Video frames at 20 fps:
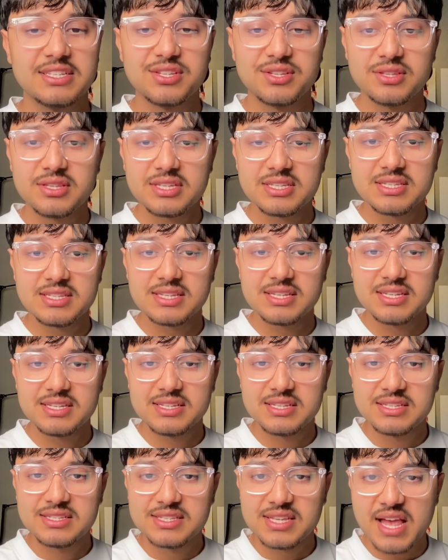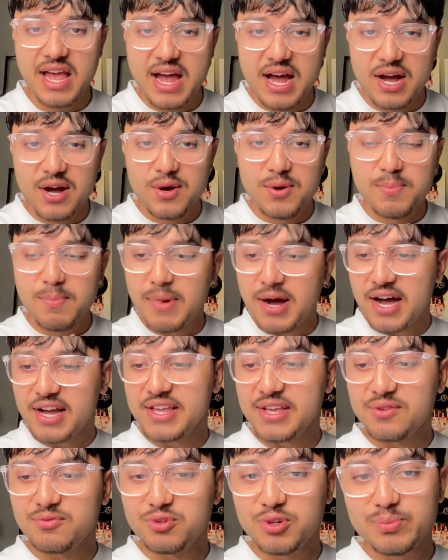this is our
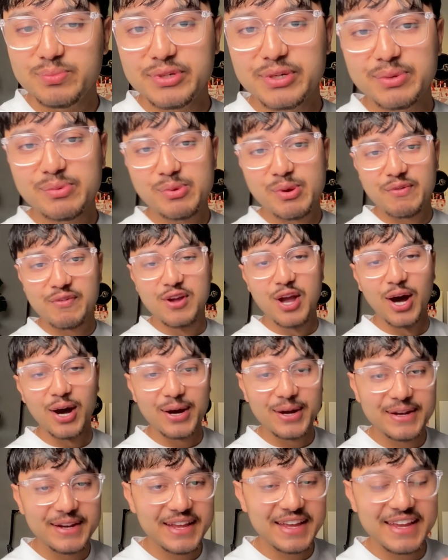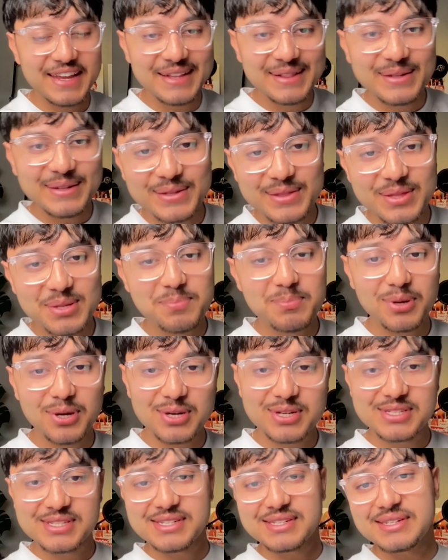marking rubric. We've got Elon the
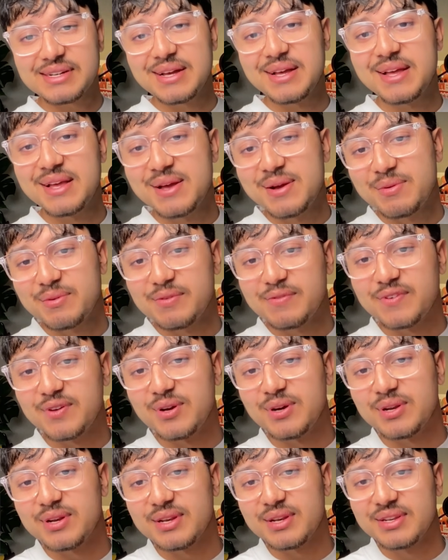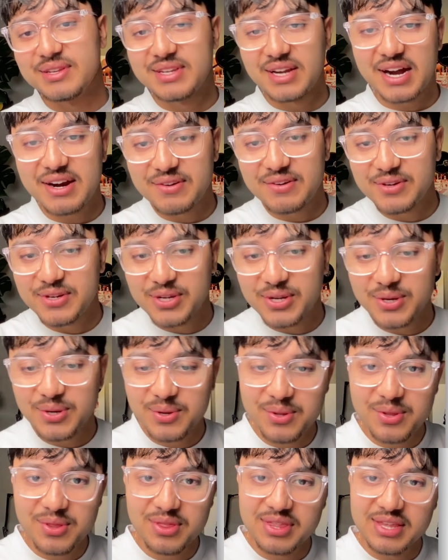boxer, we've got
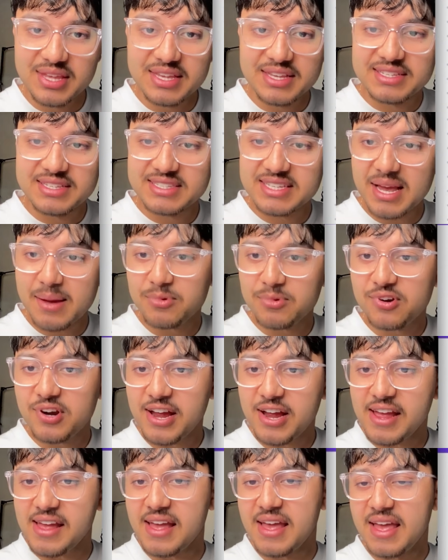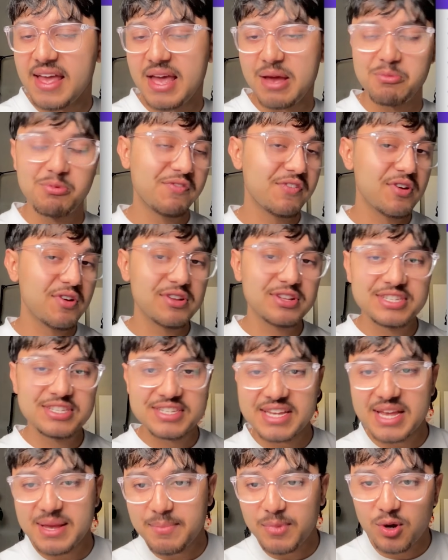Dario the samurai, and we've got
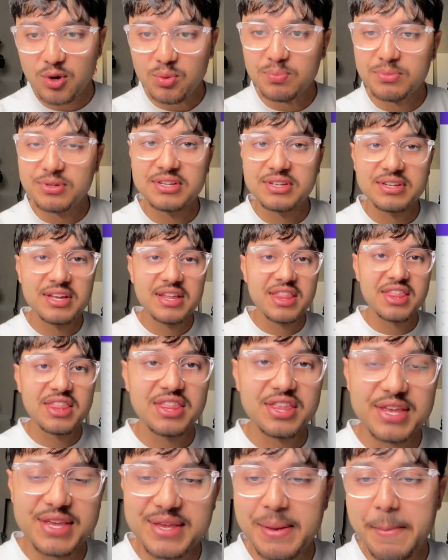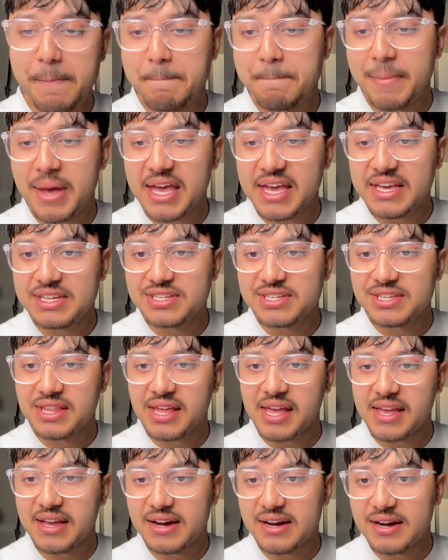Sam Altman the mage.
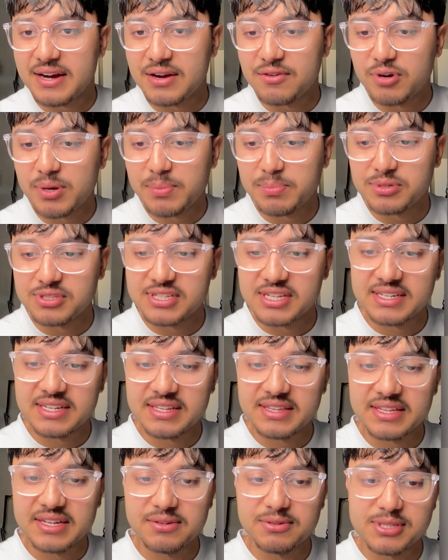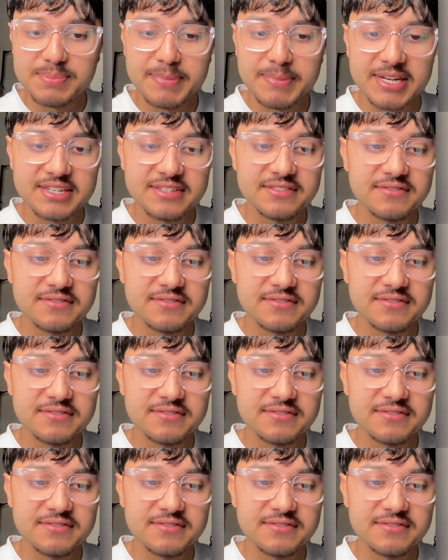They are representing their respective